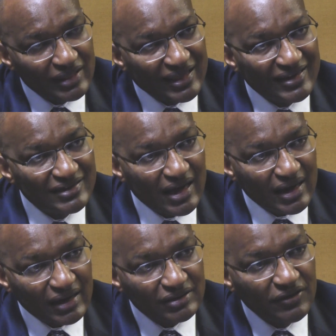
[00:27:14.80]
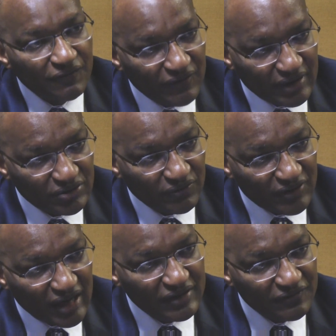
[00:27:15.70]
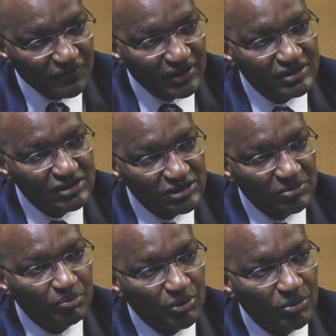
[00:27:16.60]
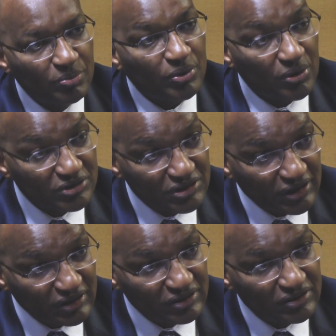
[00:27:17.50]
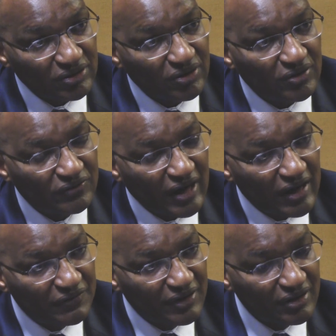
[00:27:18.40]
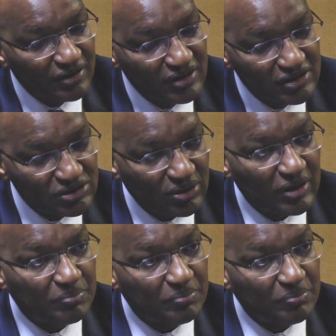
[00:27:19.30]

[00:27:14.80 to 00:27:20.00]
the indirect effect of that very simple project of having solar